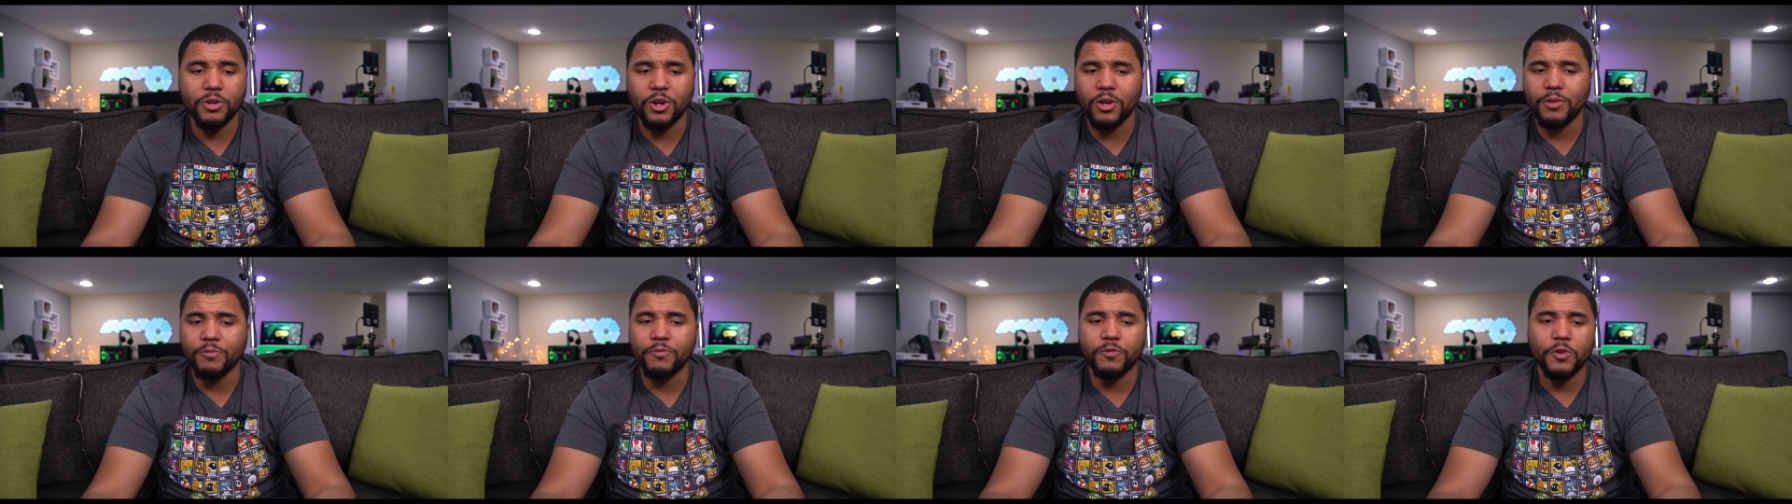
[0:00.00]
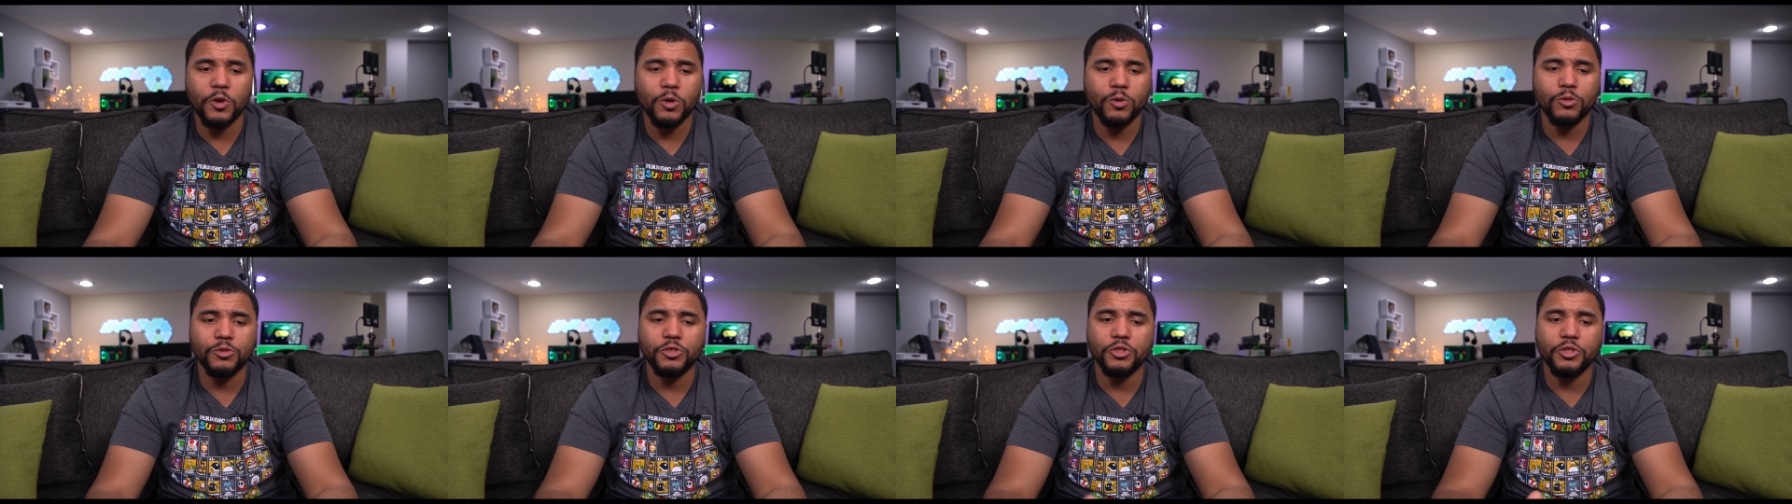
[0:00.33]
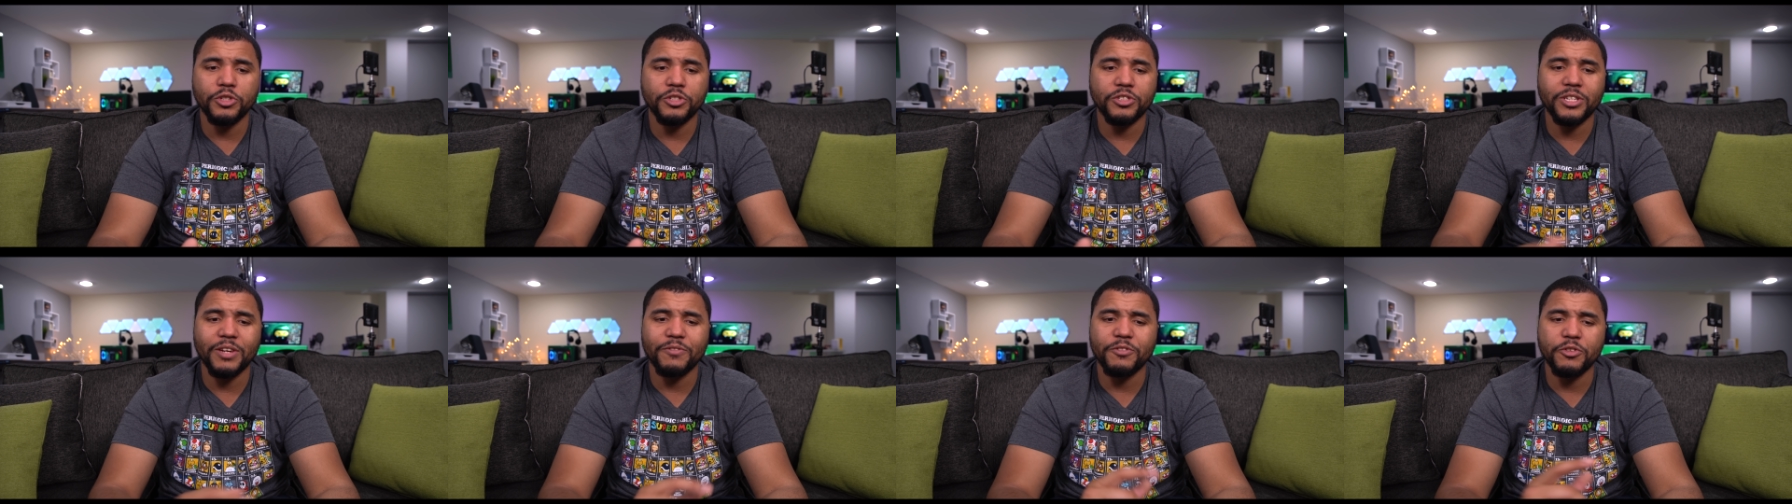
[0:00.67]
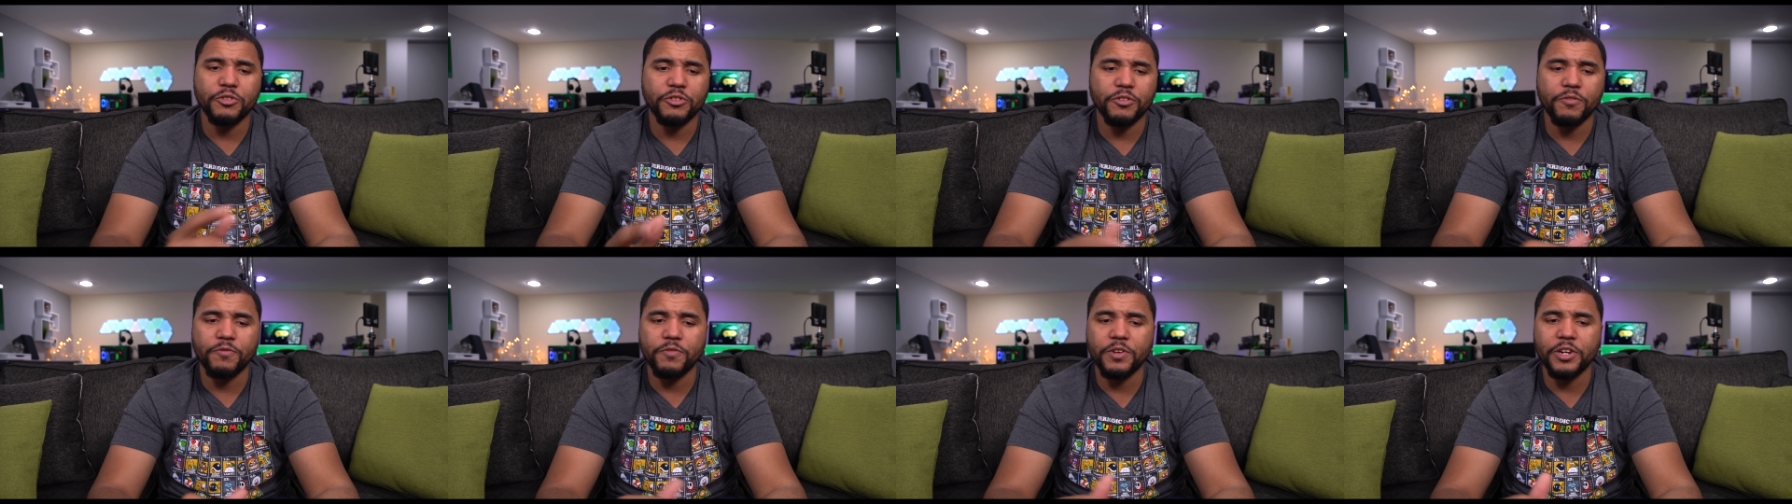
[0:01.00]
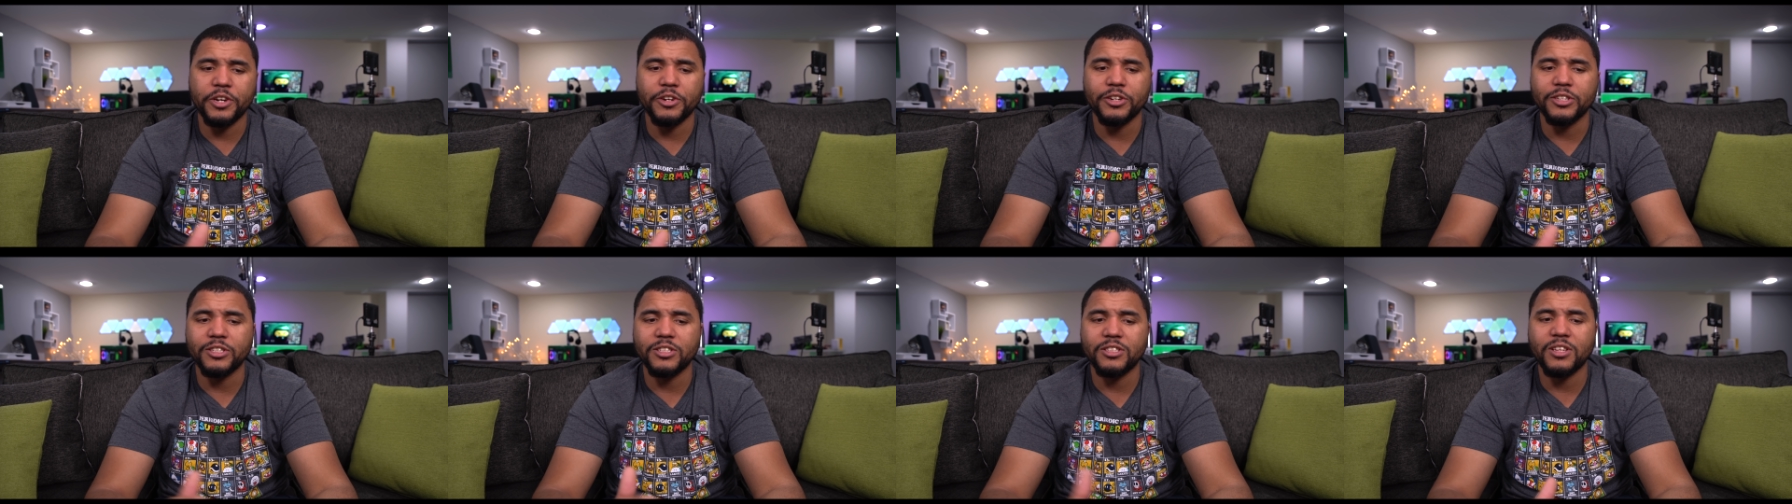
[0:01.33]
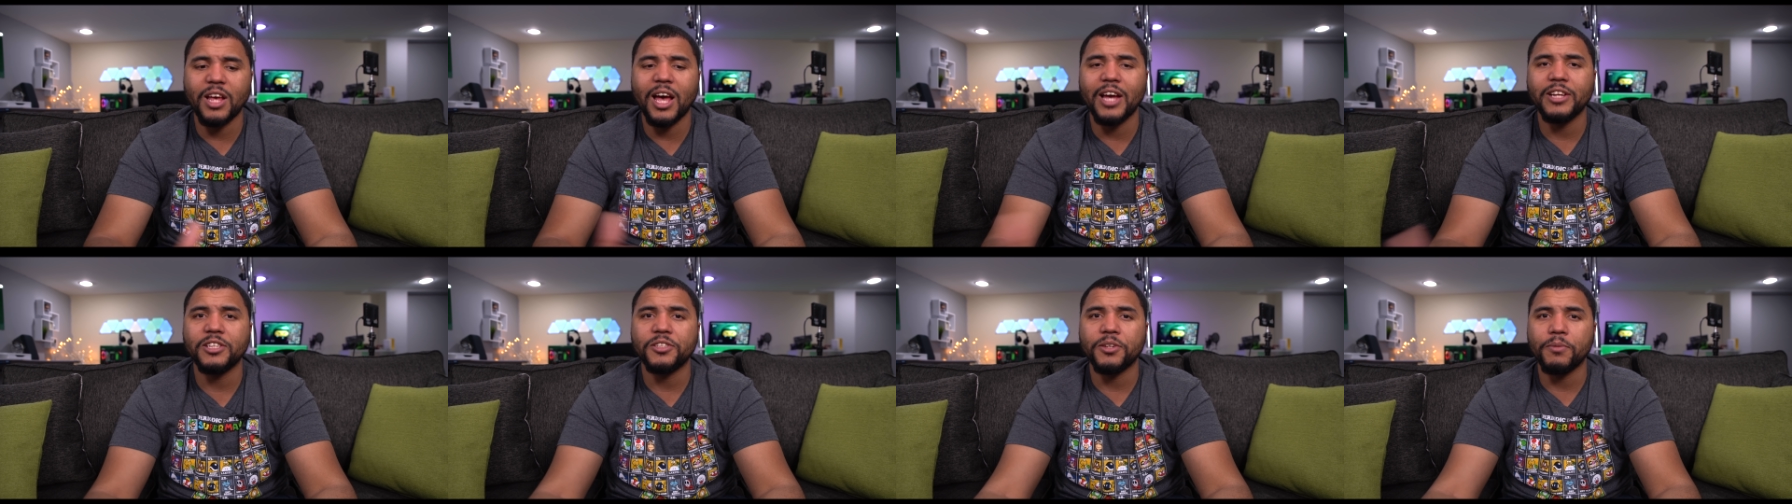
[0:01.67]
But on phones, you just have to use your finger to
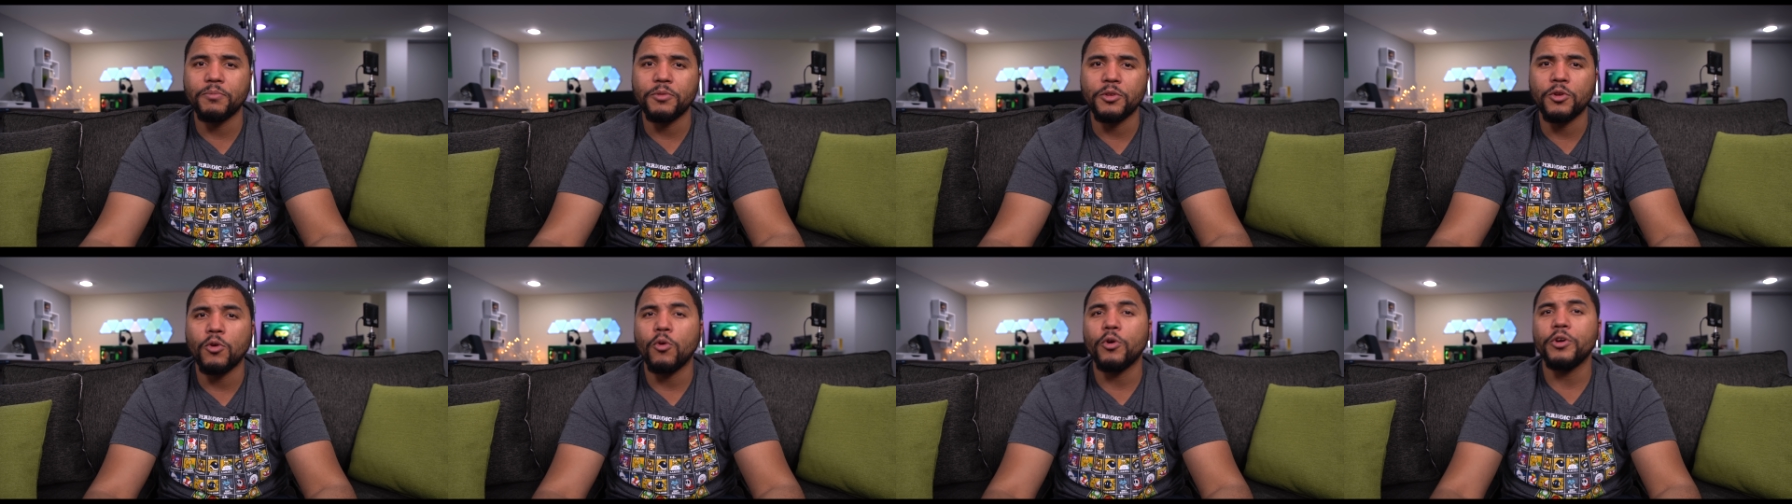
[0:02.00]
sign something